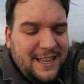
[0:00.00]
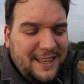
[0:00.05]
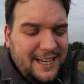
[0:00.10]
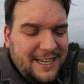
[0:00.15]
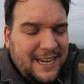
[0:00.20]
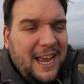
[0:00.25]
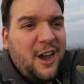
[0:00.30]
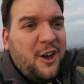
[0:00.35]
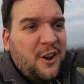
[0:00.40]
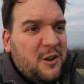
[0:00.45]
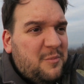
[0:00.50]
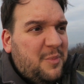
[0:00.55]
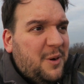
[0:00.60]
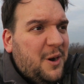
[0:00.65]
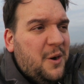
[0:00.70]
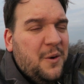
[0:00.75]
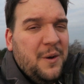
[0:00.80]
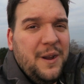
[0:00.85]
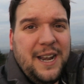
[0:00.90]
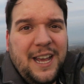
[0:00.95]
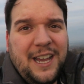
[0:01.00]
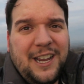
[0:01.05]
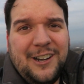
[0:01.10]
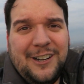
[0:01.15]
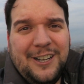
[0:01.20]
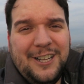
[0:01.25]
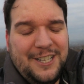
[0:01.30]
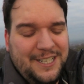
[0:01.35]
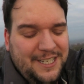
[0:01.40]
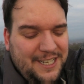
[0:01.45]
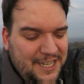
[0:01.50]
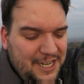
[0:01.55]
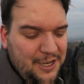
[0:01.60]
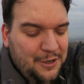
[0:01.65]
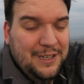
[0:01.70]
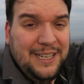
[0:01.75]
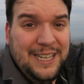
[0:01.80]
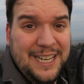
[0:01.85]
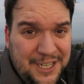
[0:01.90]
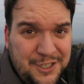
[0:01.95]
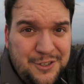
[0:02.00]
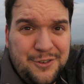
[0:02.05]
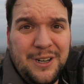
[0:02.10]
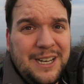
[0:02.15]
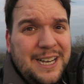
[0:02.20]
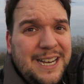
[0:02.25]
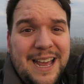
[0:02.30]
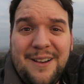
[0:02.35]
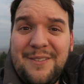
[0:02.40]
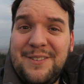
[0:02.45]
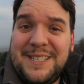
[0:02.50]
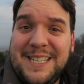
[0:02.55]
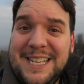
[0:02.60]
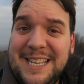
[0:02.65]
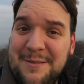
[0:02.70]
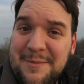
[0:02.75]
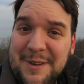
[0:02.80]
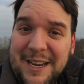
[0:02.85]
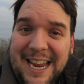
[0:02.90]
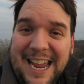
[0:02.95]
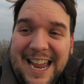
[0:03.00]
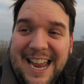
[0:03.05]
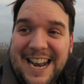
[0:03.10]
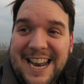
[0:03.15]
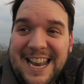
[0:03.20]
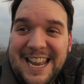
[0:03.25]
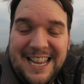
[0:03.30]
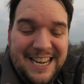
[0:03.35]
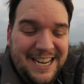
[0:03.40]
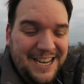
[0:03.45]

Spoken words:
they'd get on a boat in Ireland and you'd literally never see them again.